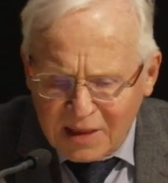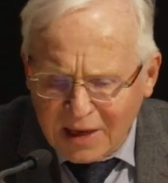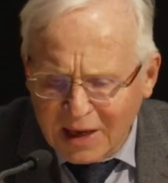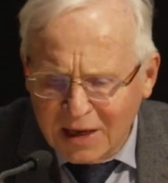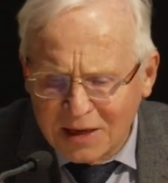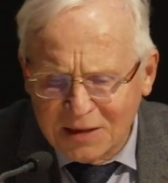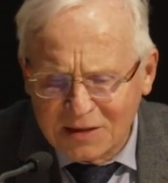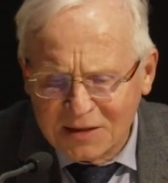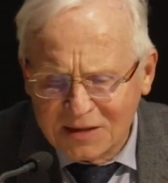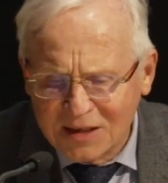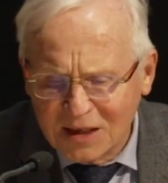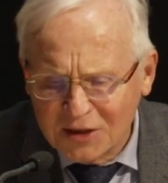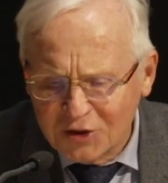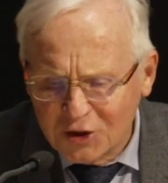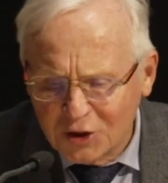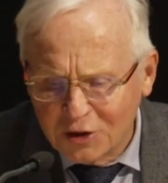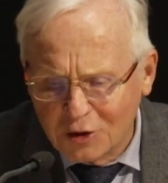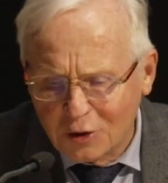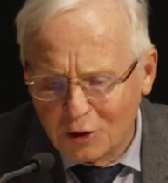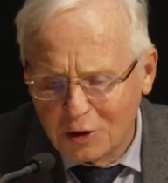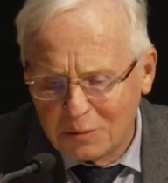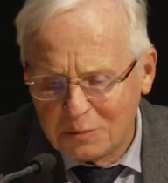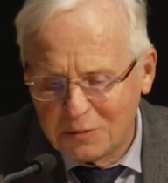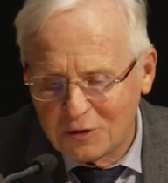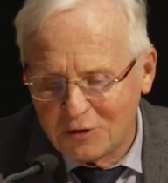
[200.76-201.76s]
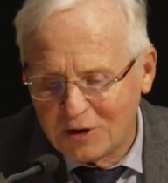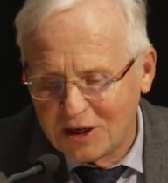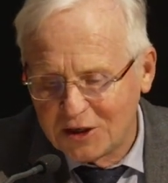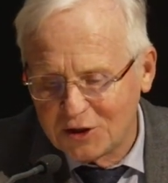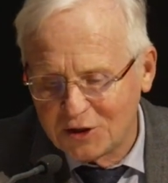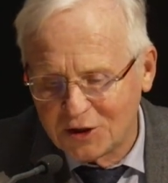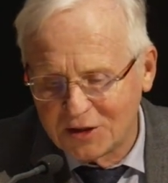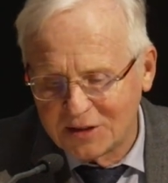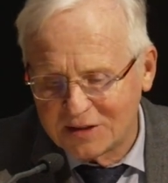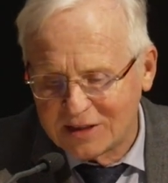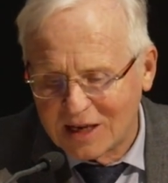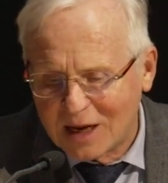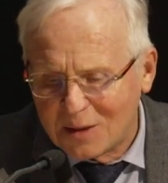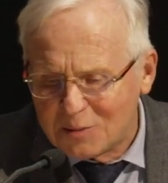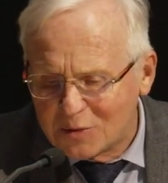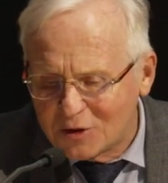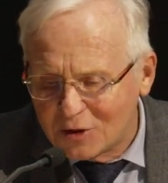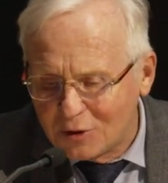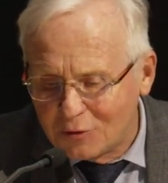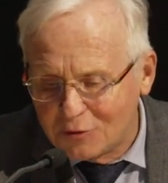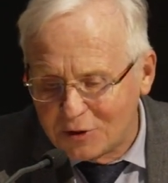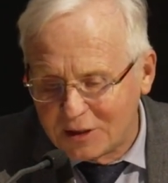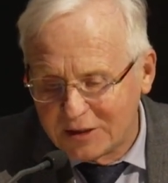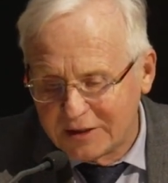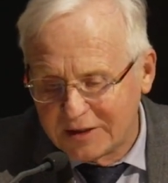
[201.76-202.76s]
and such a collaboration is
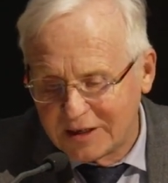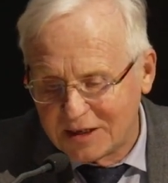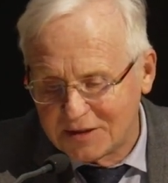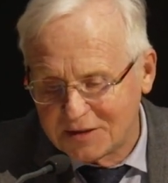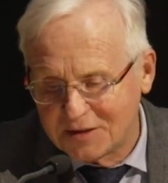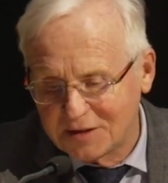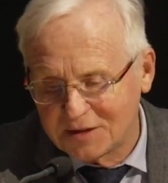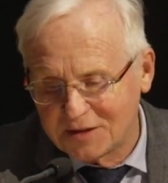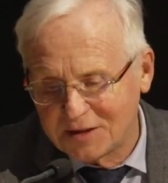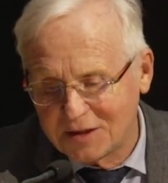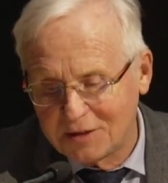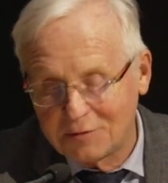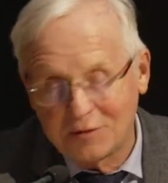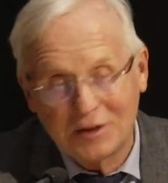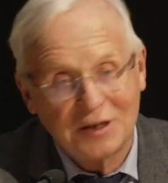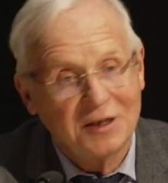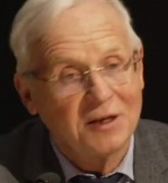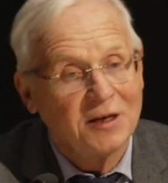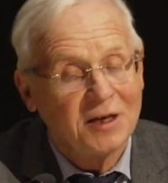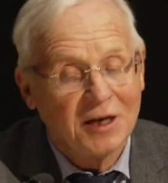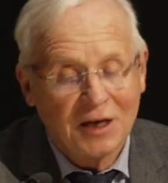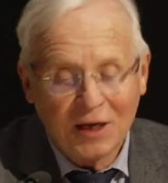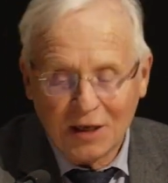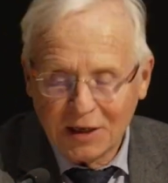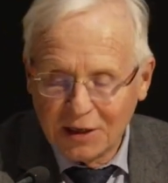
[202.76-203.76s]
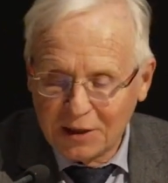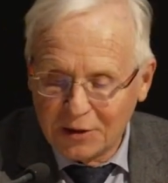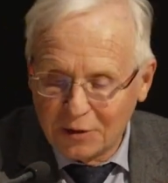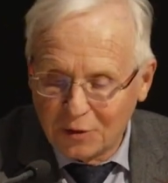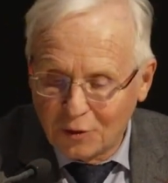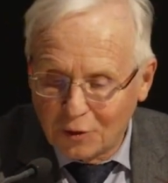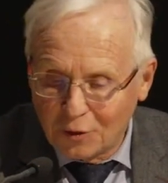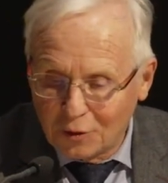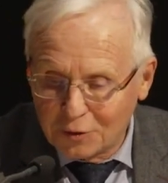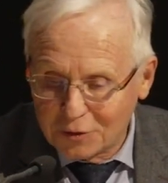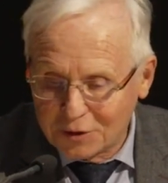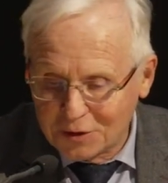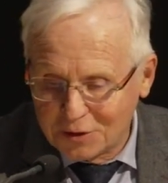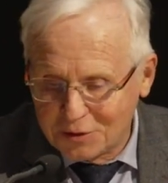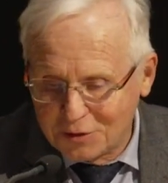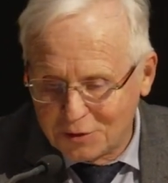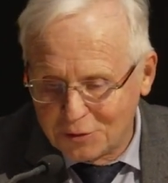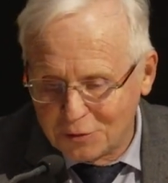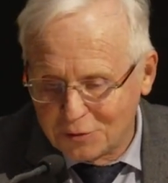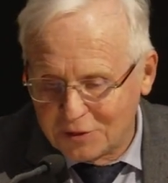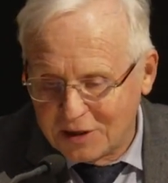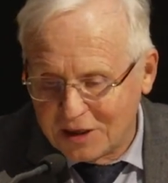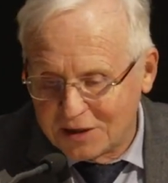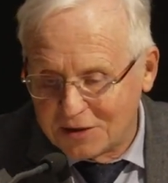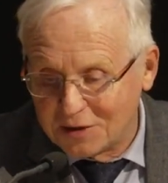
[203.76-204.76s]
absolutely necessary in order
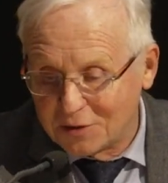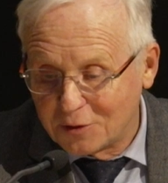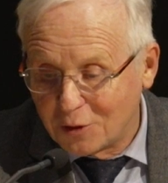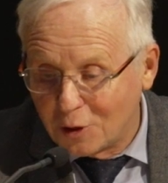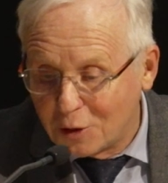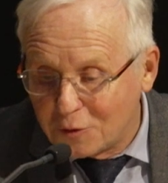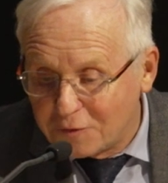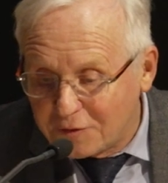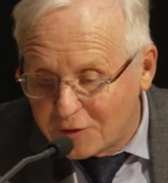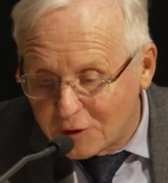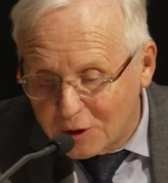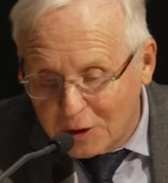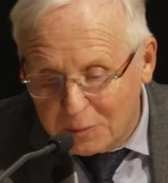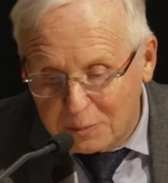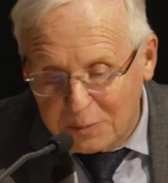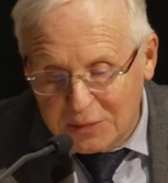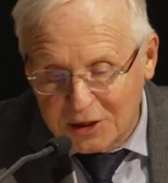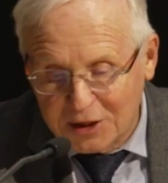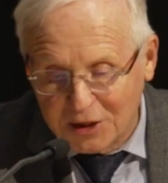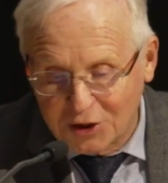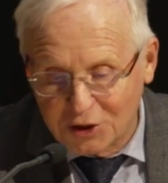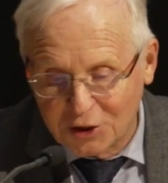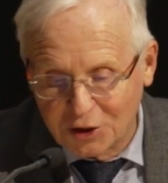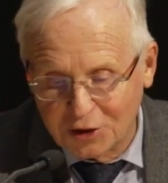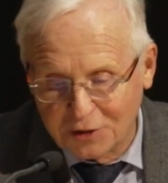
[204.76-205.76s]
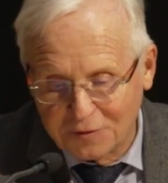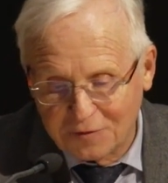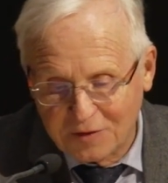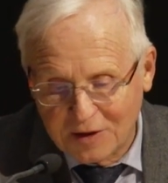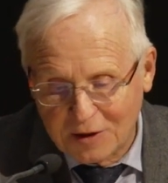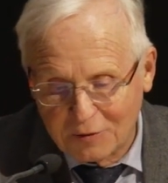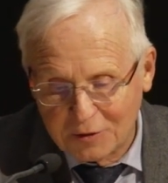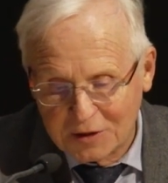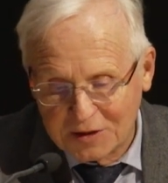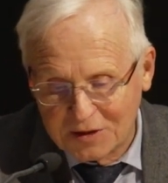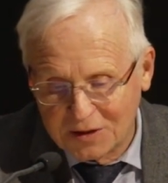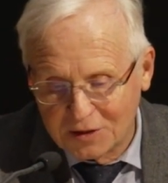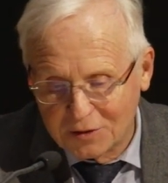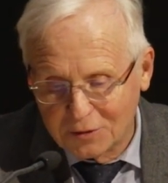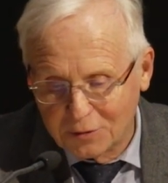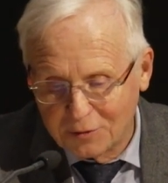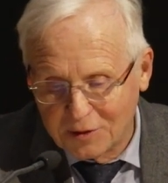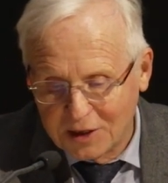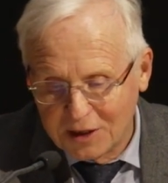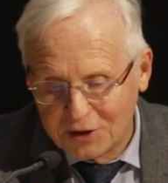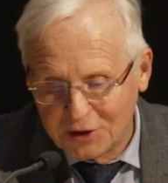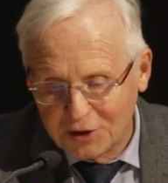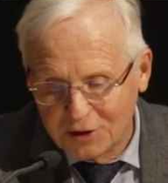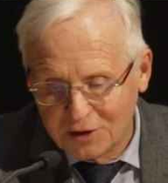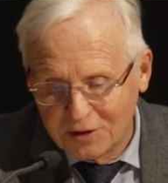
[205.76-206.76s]
to get an overall picture of our
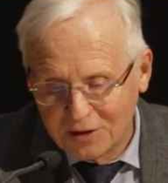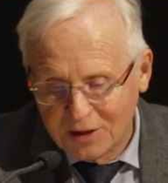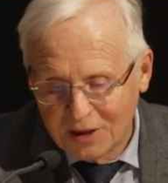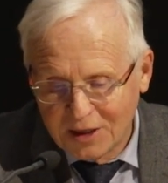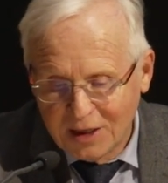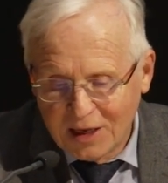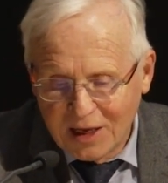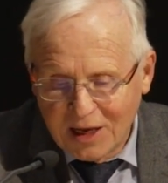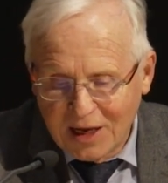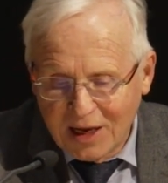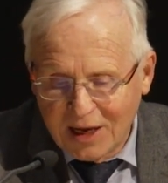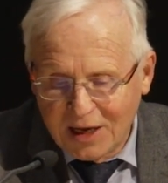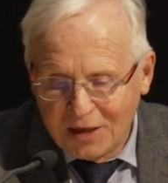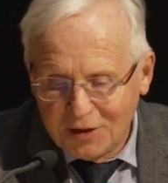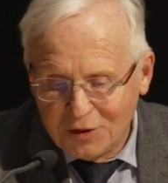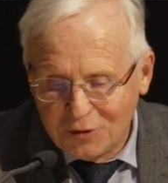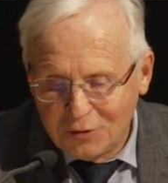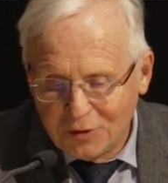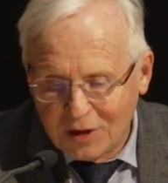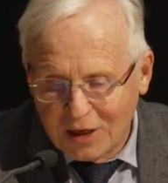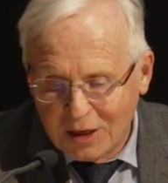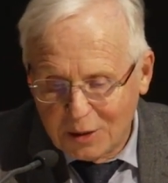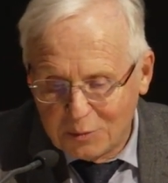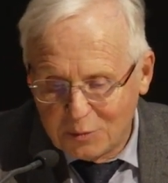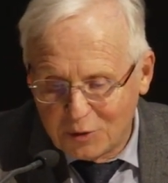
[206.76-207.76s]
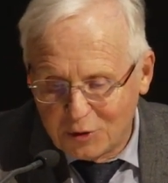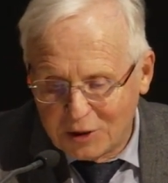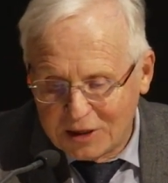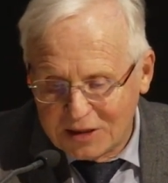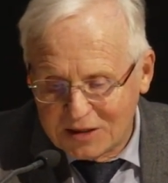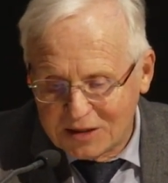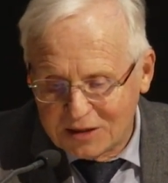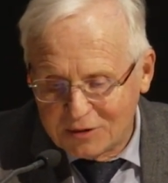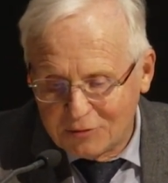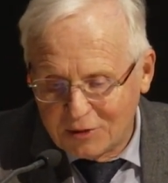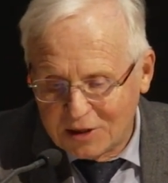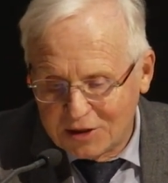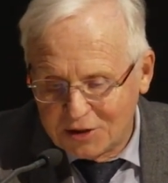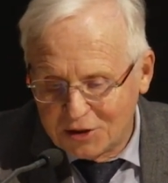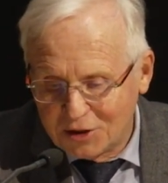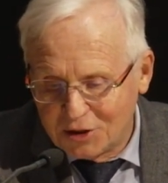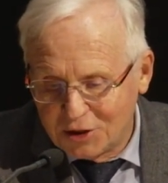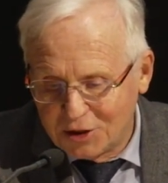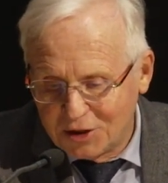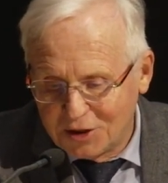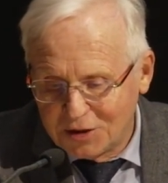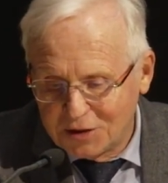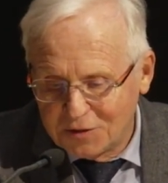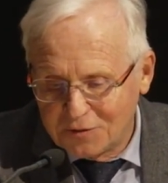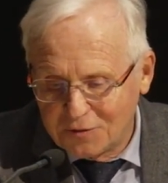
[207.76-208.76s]
situation and to elaborate
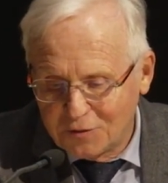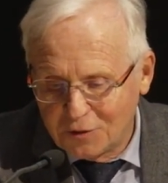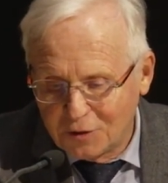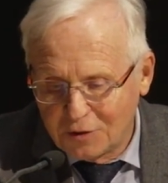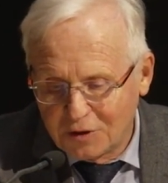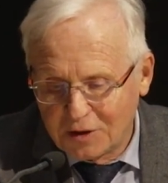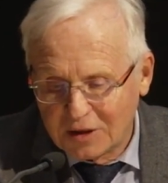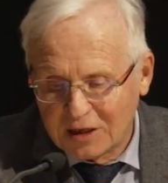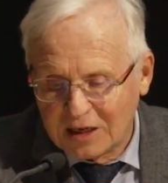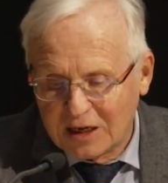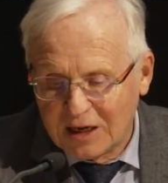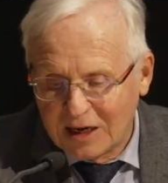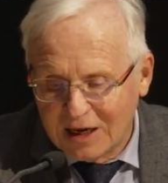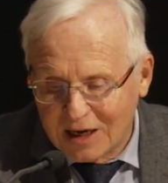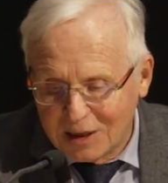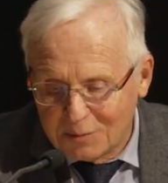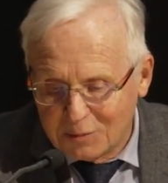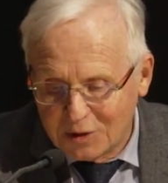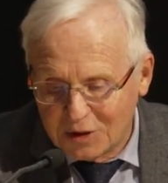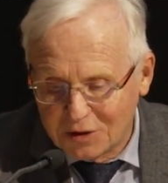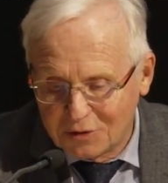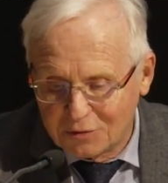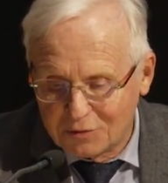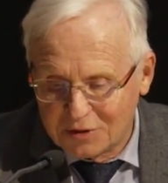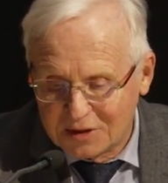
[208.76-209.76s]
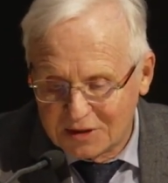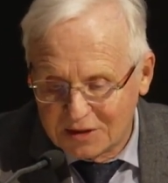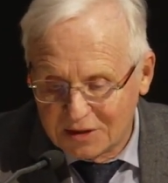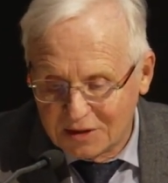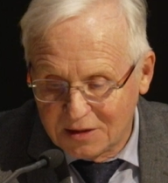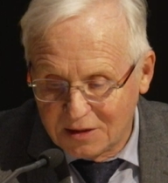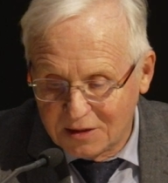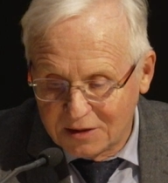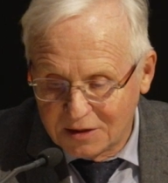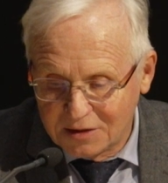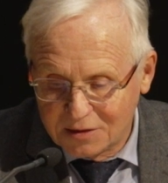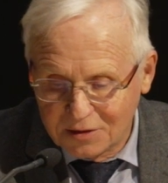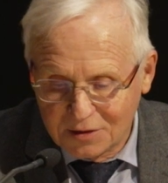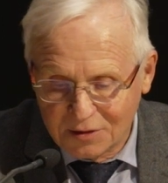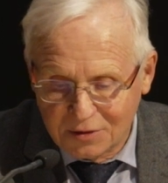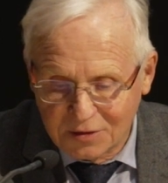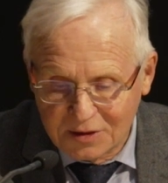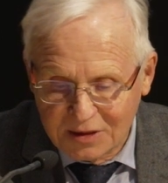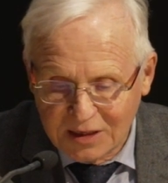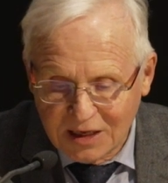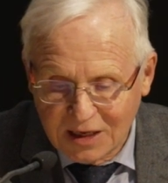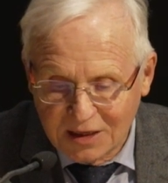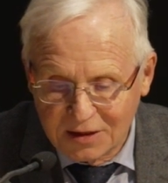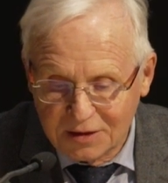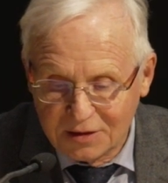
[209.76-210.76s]
strategies for climate resilient
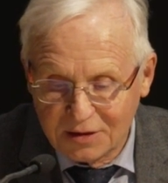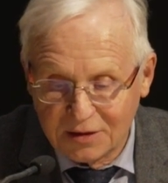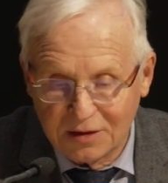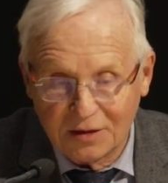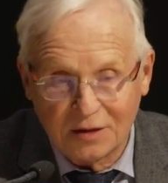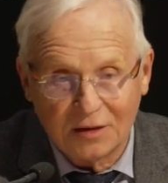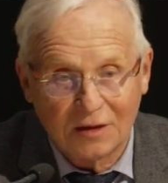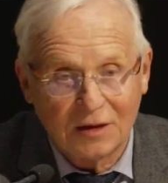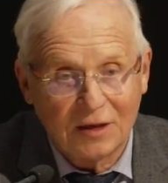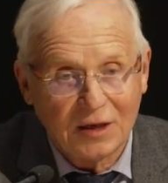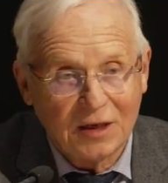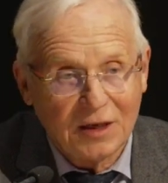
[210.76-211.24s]
society.